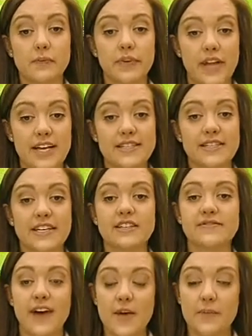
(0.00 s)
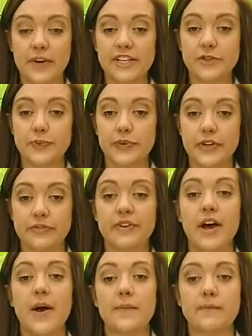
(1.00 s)
Plus, it is vibration-proof,
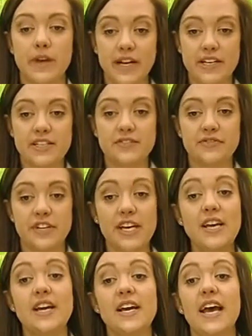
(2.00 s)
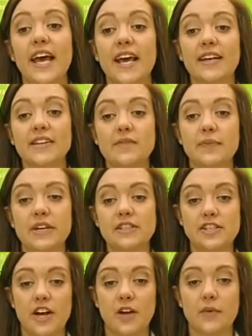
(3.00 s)
maintenance-free, and can be
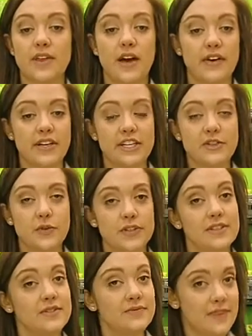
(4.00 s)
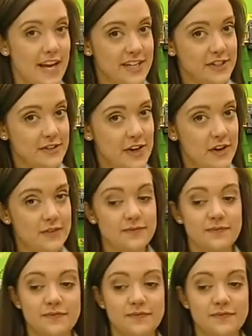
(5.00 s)
installed without any tools, as you know.